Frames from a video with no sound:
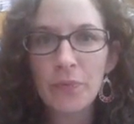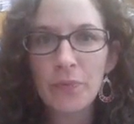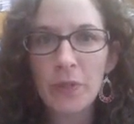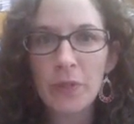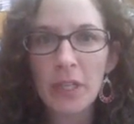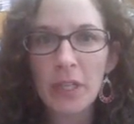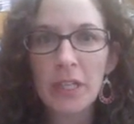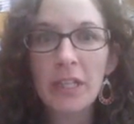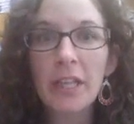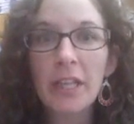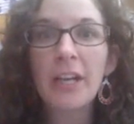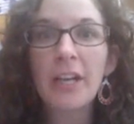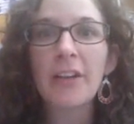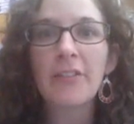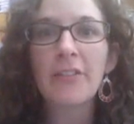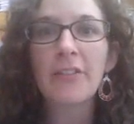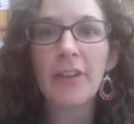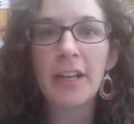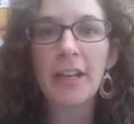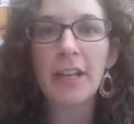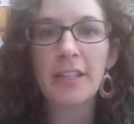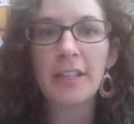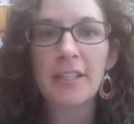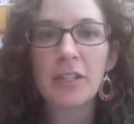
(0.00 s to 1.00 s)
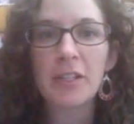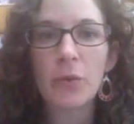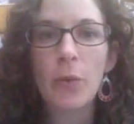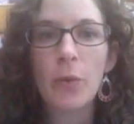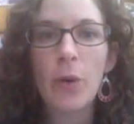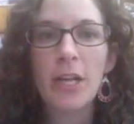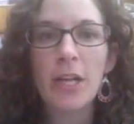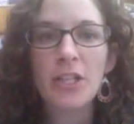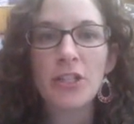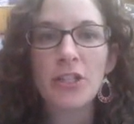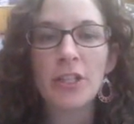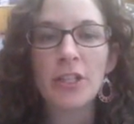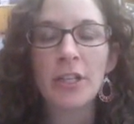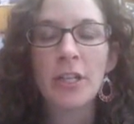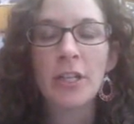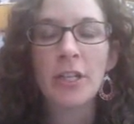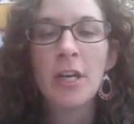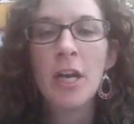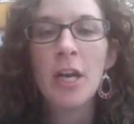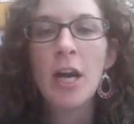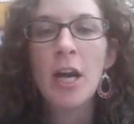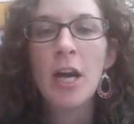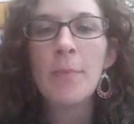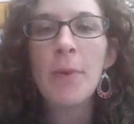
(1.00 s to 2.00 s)
clarify this question,
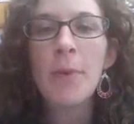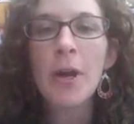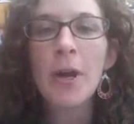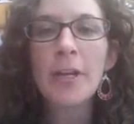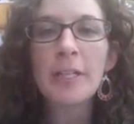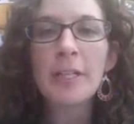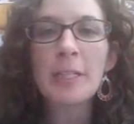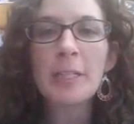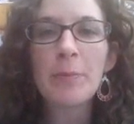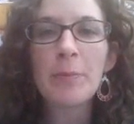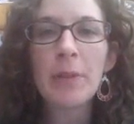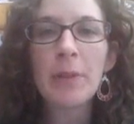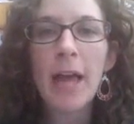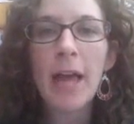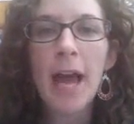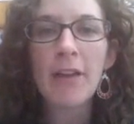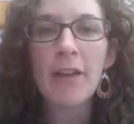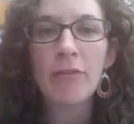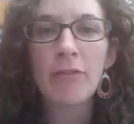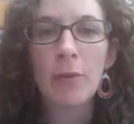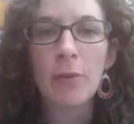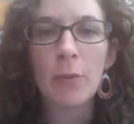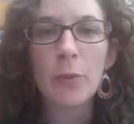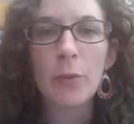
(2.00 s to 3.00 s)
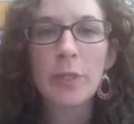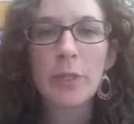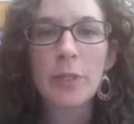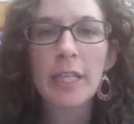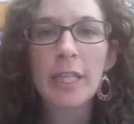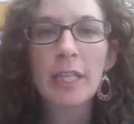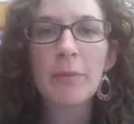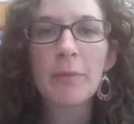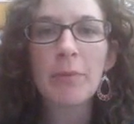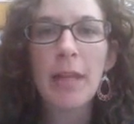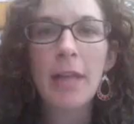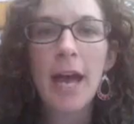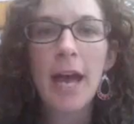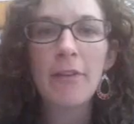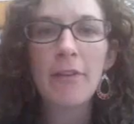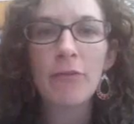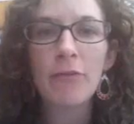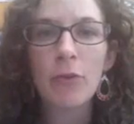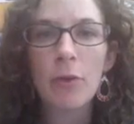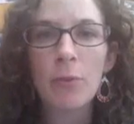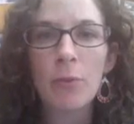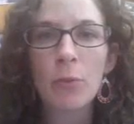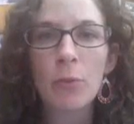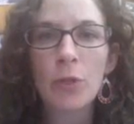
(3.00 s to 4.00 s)
a party's platform, when we say the
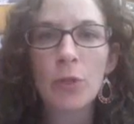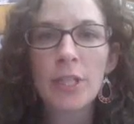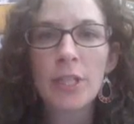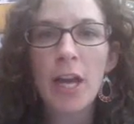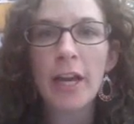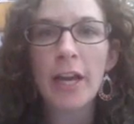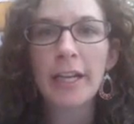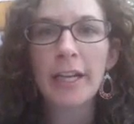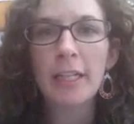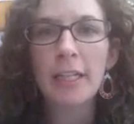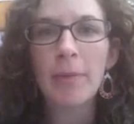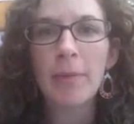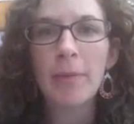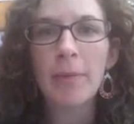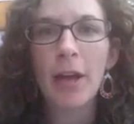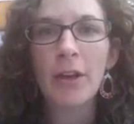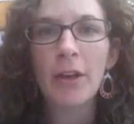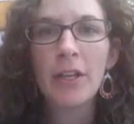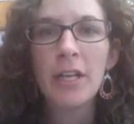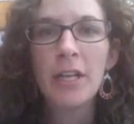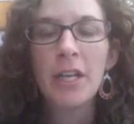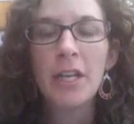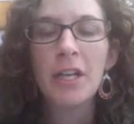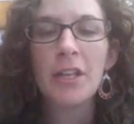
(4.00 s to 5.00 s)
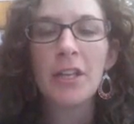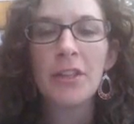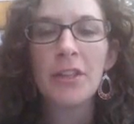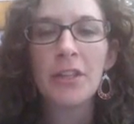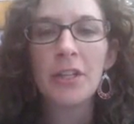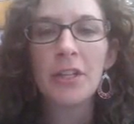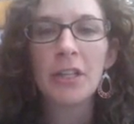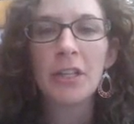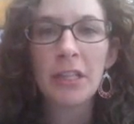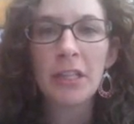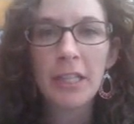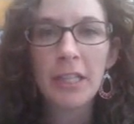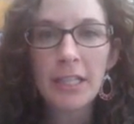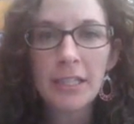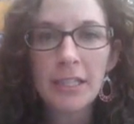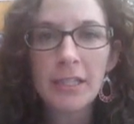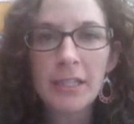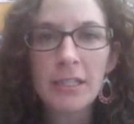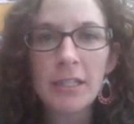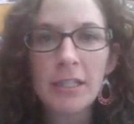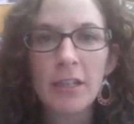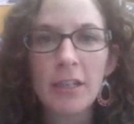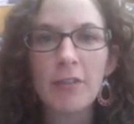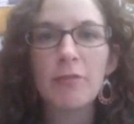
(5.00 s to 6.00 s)
platform, we're talking about the
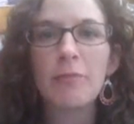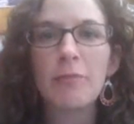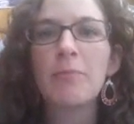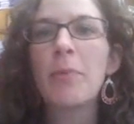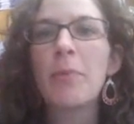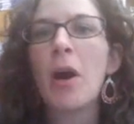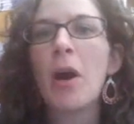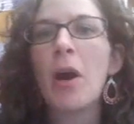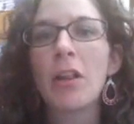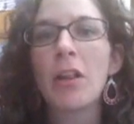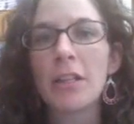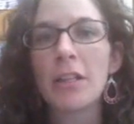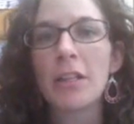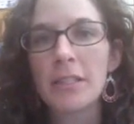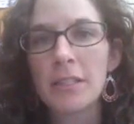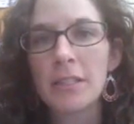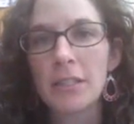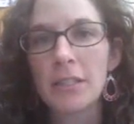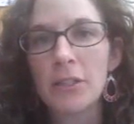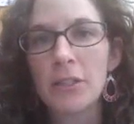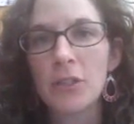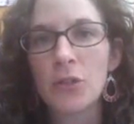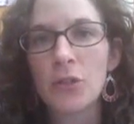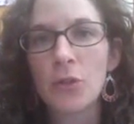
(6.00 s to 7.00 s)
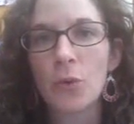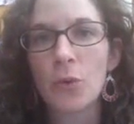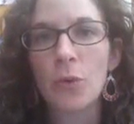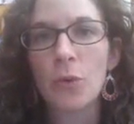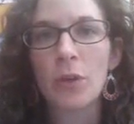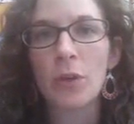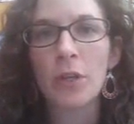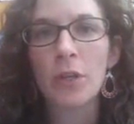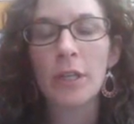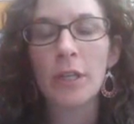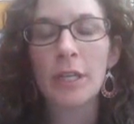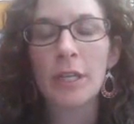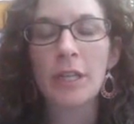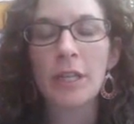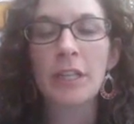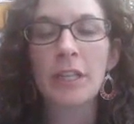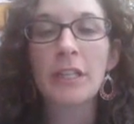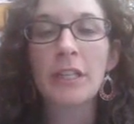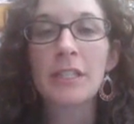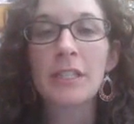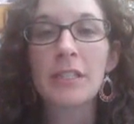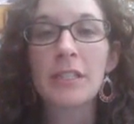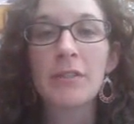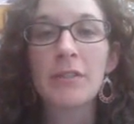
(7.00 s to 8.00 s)
list of policies or
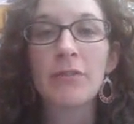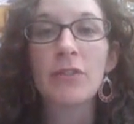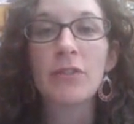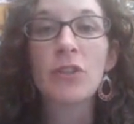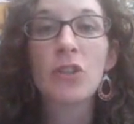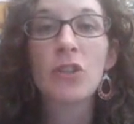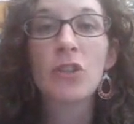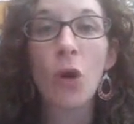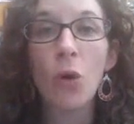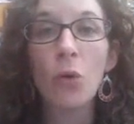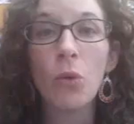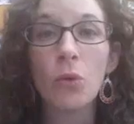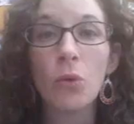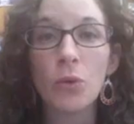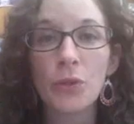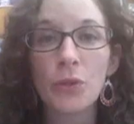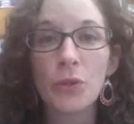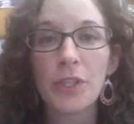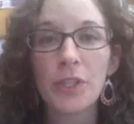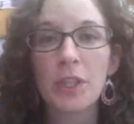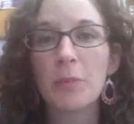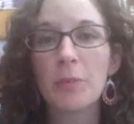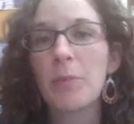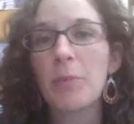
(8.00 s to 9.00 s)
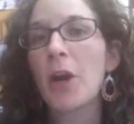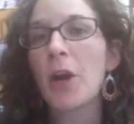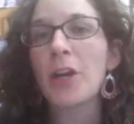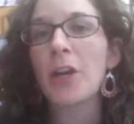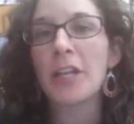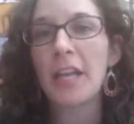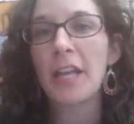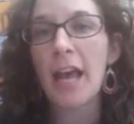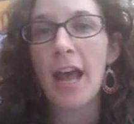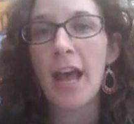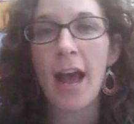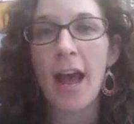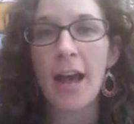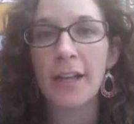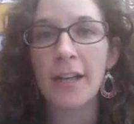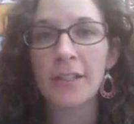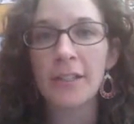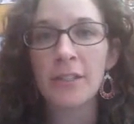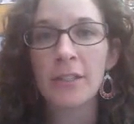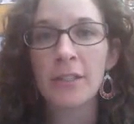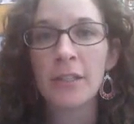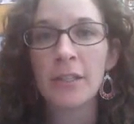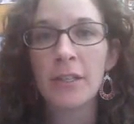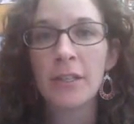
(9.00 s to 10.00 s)
the list of goals that the party
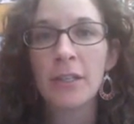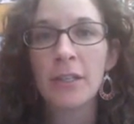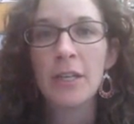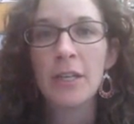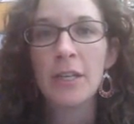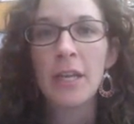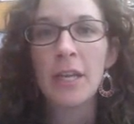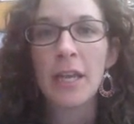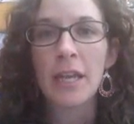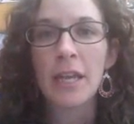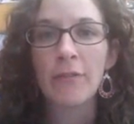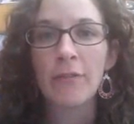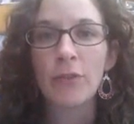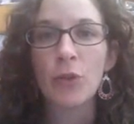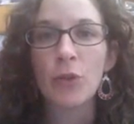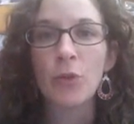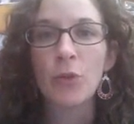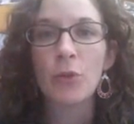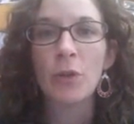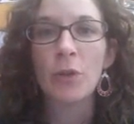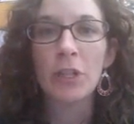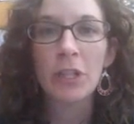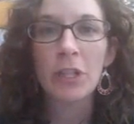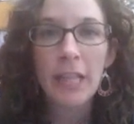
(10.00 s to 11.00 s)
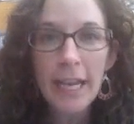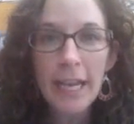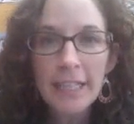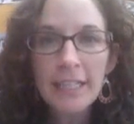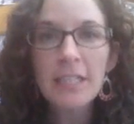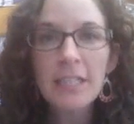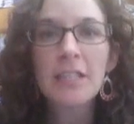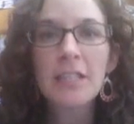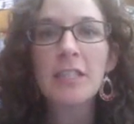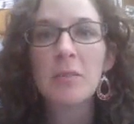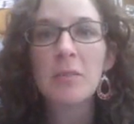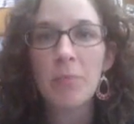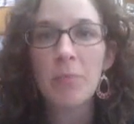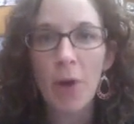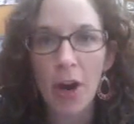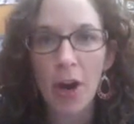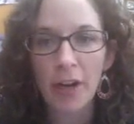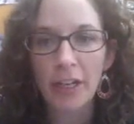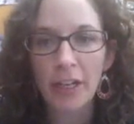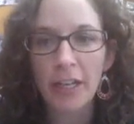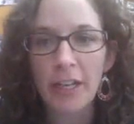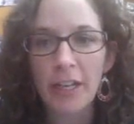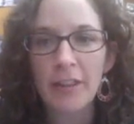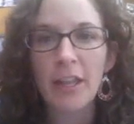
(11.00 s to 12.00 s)
has. If you elect this
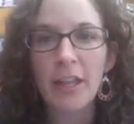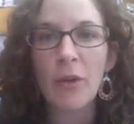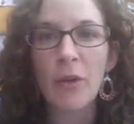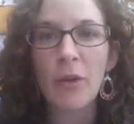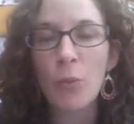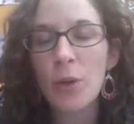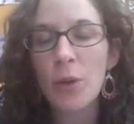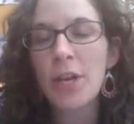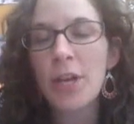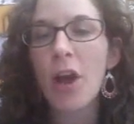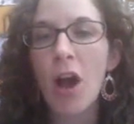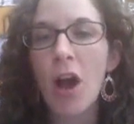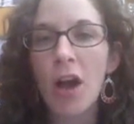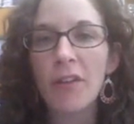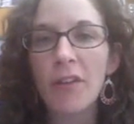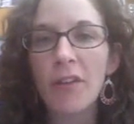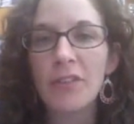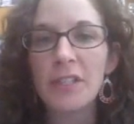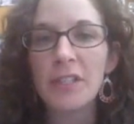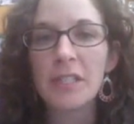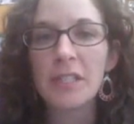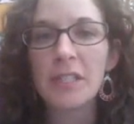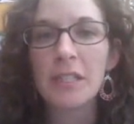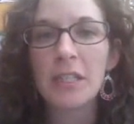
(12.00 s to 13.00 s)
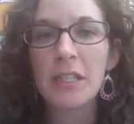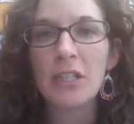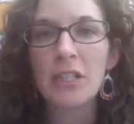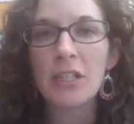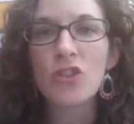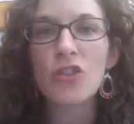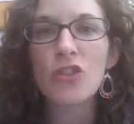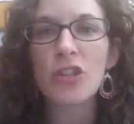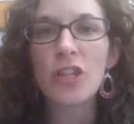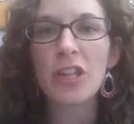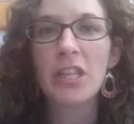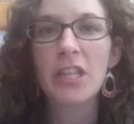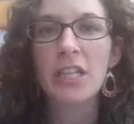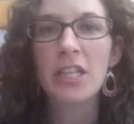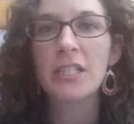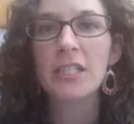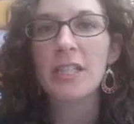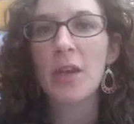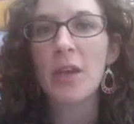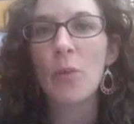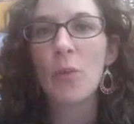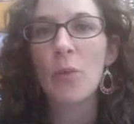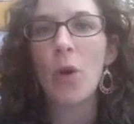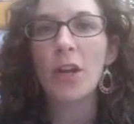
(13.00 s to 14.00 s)
party and they win office, these are the
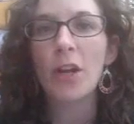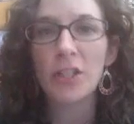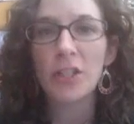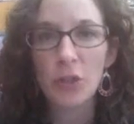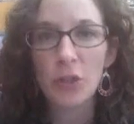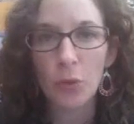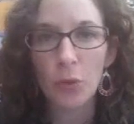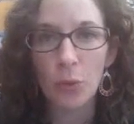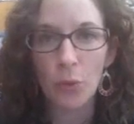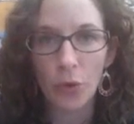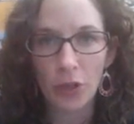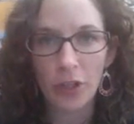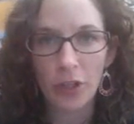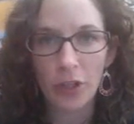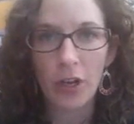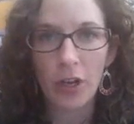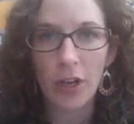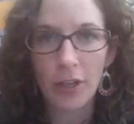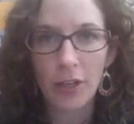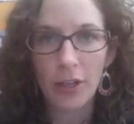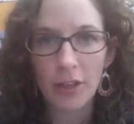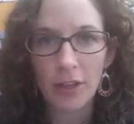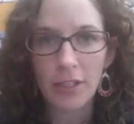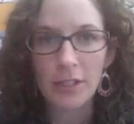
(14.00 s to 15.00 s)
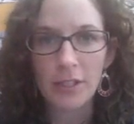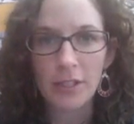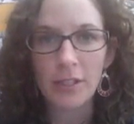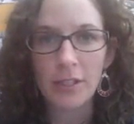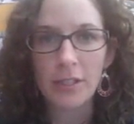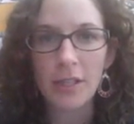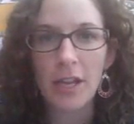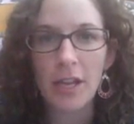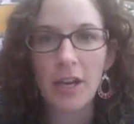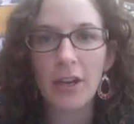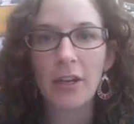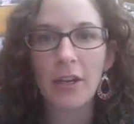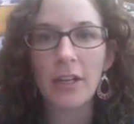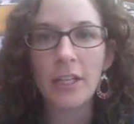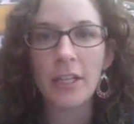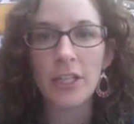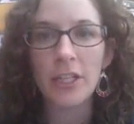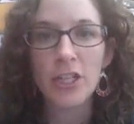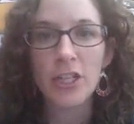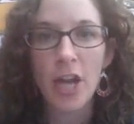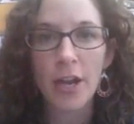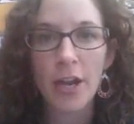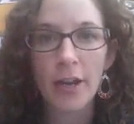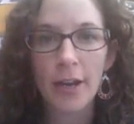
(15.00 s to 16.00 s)
things they want to work on. This is their
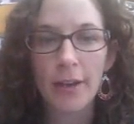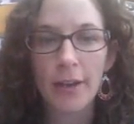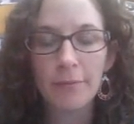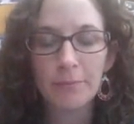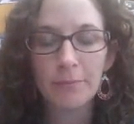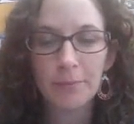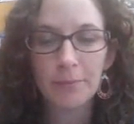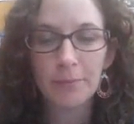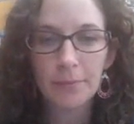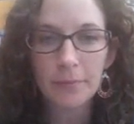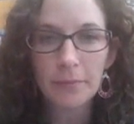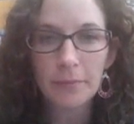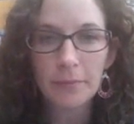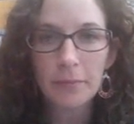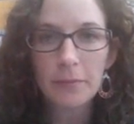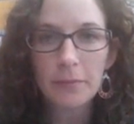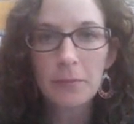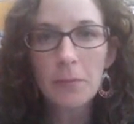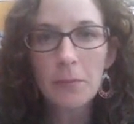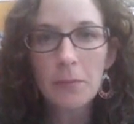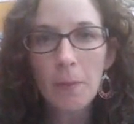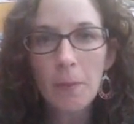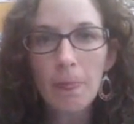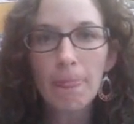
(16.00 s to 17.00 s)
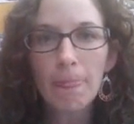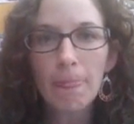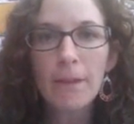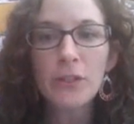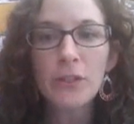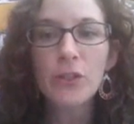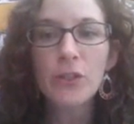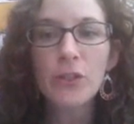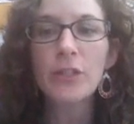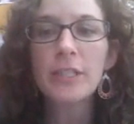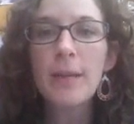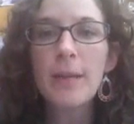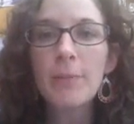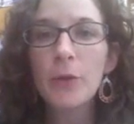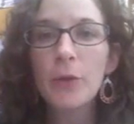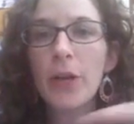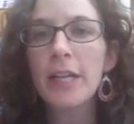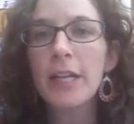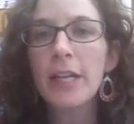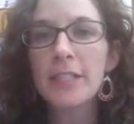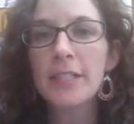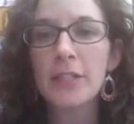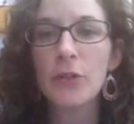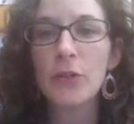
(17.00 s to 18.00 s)
agenda. So the
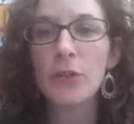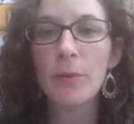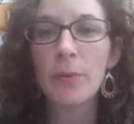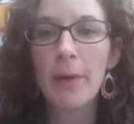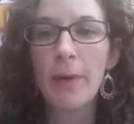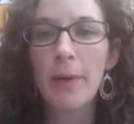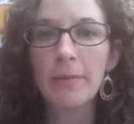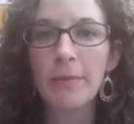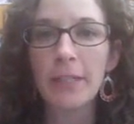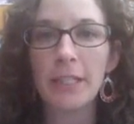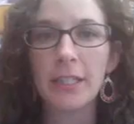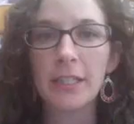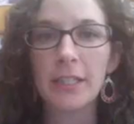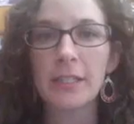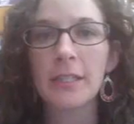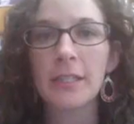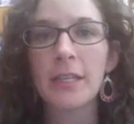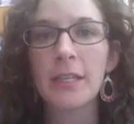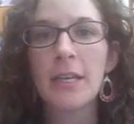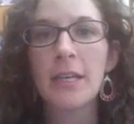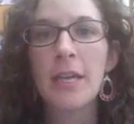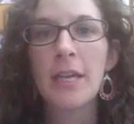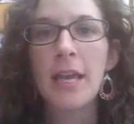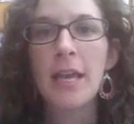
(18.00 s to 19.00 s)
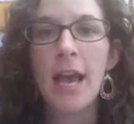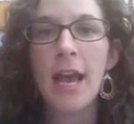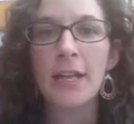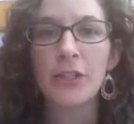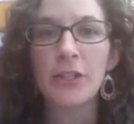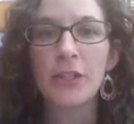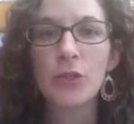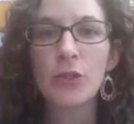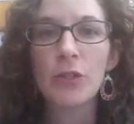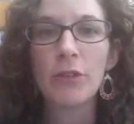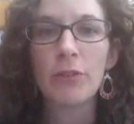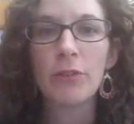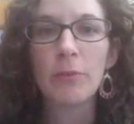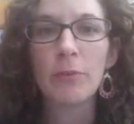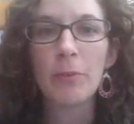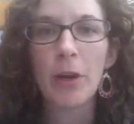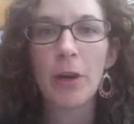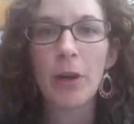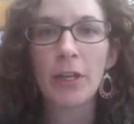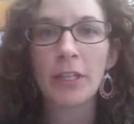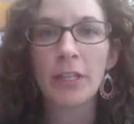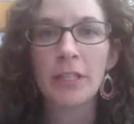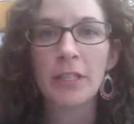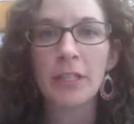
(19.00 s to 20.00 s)
Democrats and the Republicans, as two different
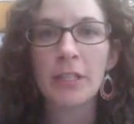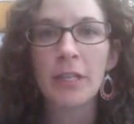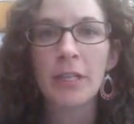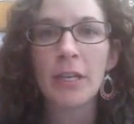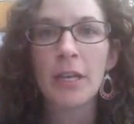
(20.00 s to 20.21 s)
parties,